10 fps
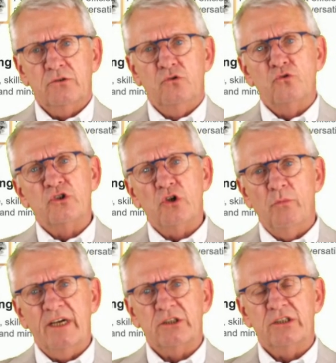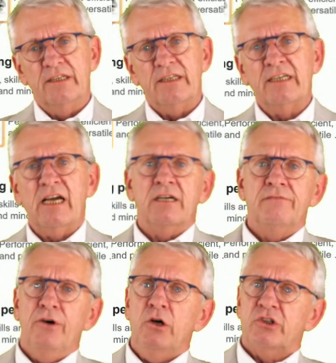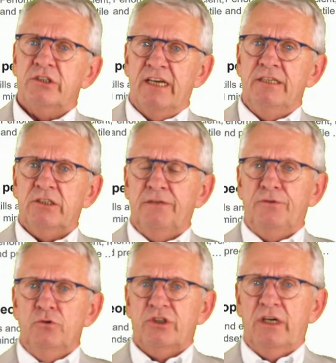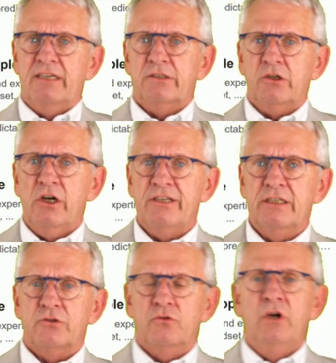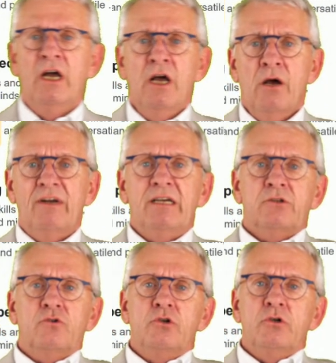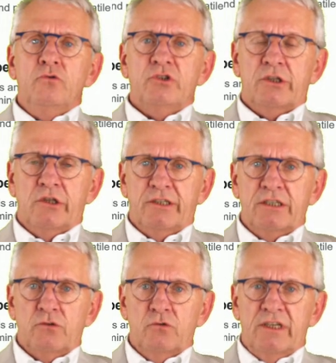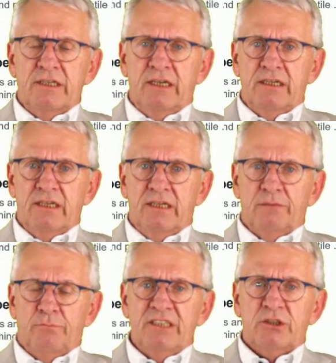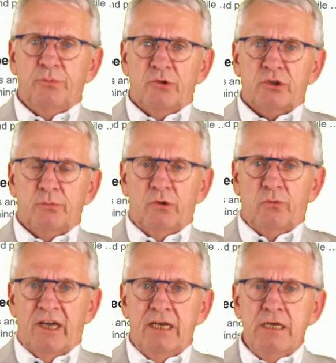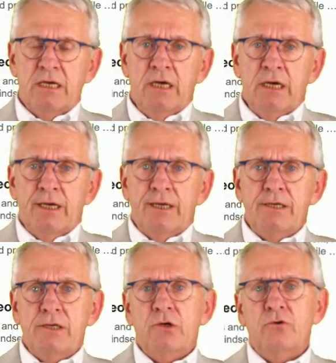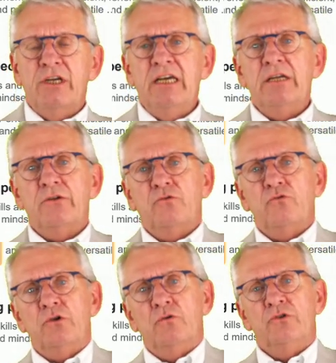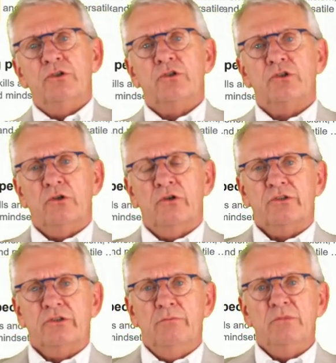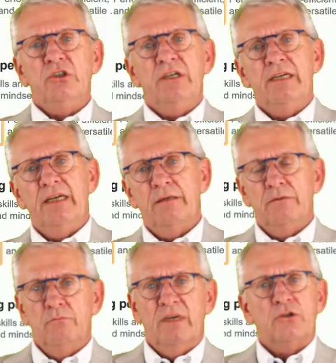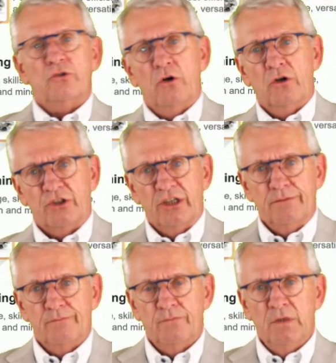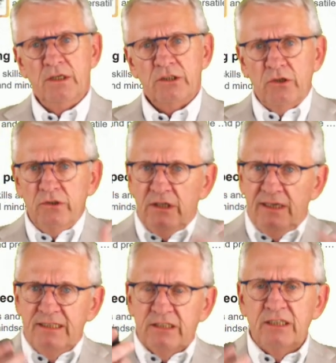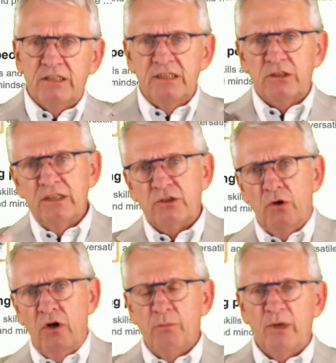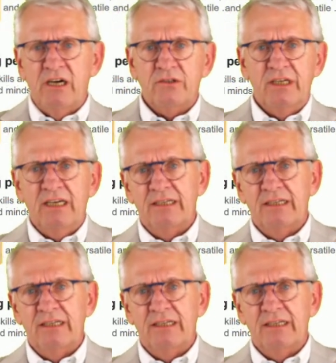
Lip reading: to some extent. I can reverse things. If you select a cutting tool, well, to use the cutting tool in the best possible way, you need to use a certain machining methodology. So it's all about,